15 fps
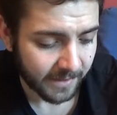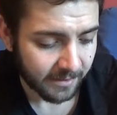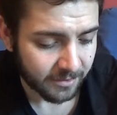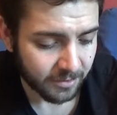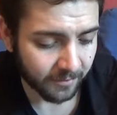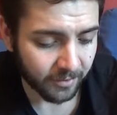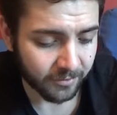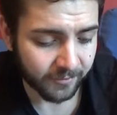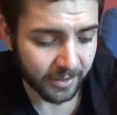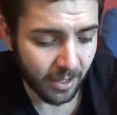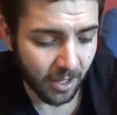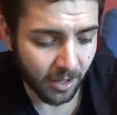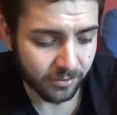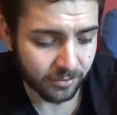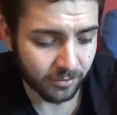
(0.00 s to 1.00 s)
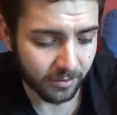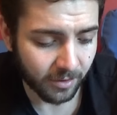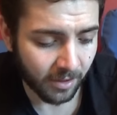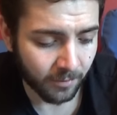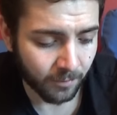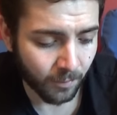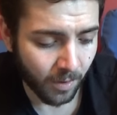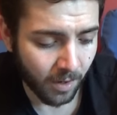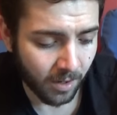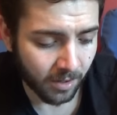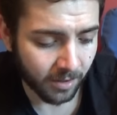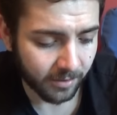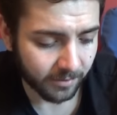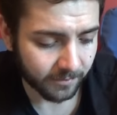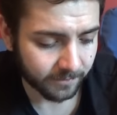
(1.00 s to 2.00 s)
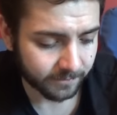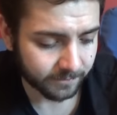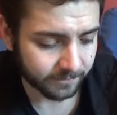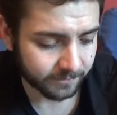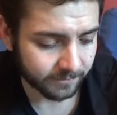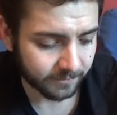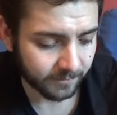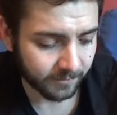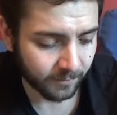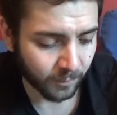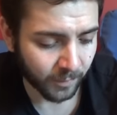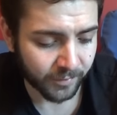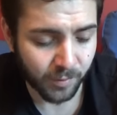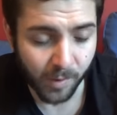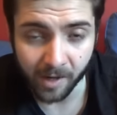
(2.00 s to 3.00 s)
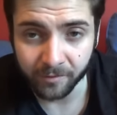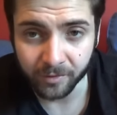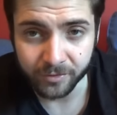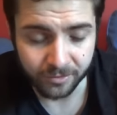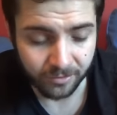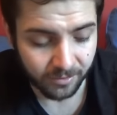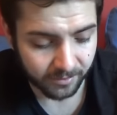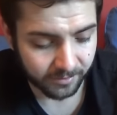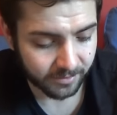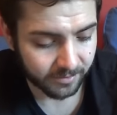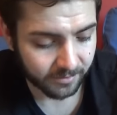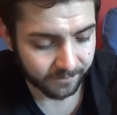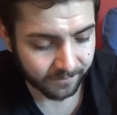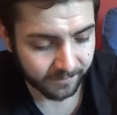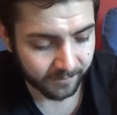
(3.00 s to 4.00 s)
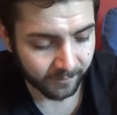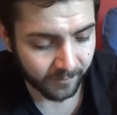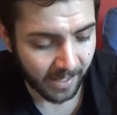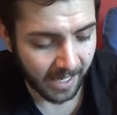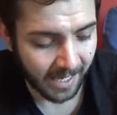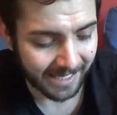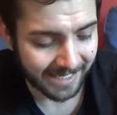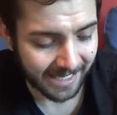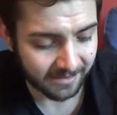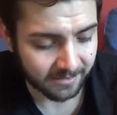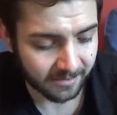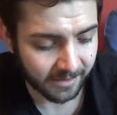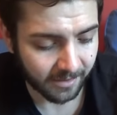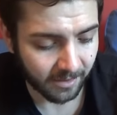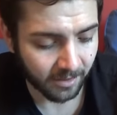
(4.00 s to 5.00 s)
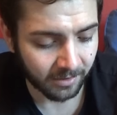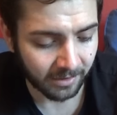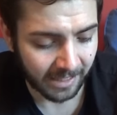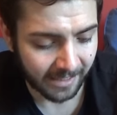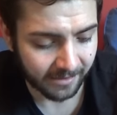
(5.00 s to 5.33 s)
So I've gone for Azog on Warg with 12 Hunter Hooks. Yaznek on